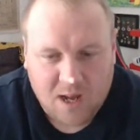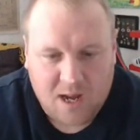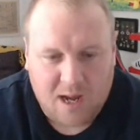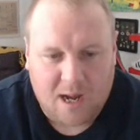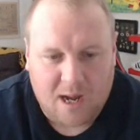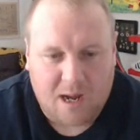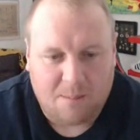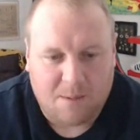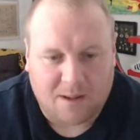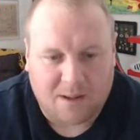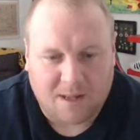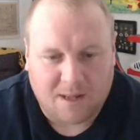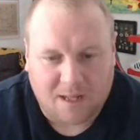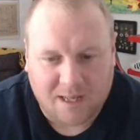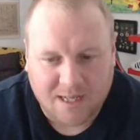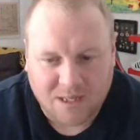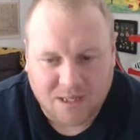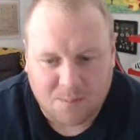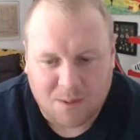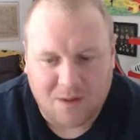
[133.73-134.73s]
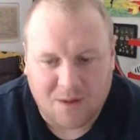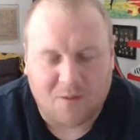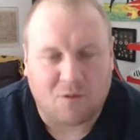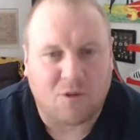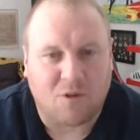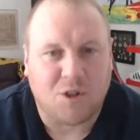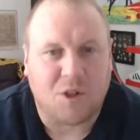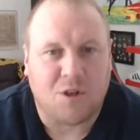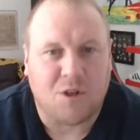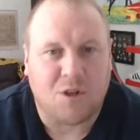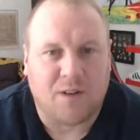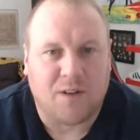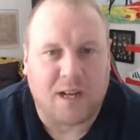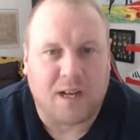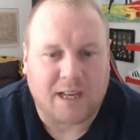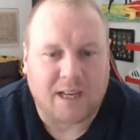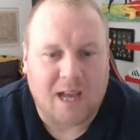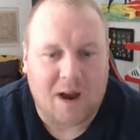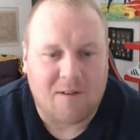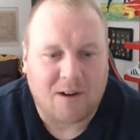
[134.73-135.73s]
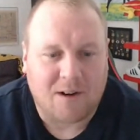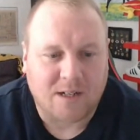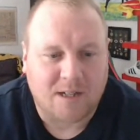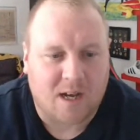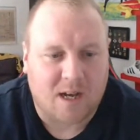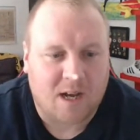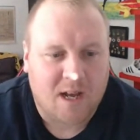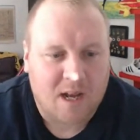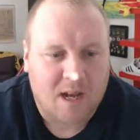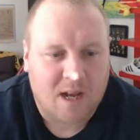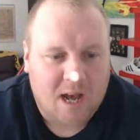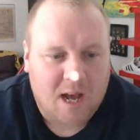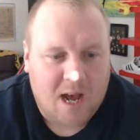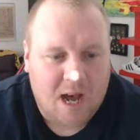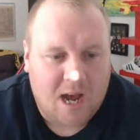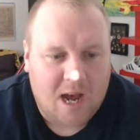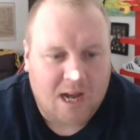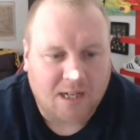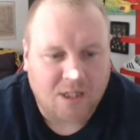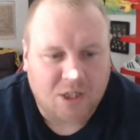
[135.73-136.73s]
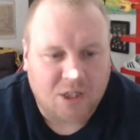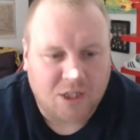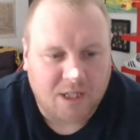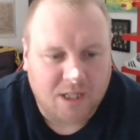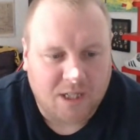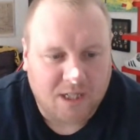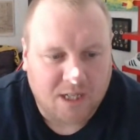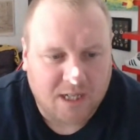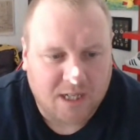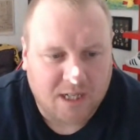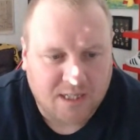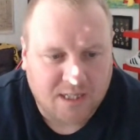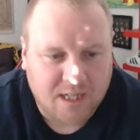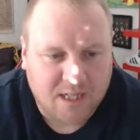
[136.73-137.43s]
I think he's a bit of a rejuvenated character. She had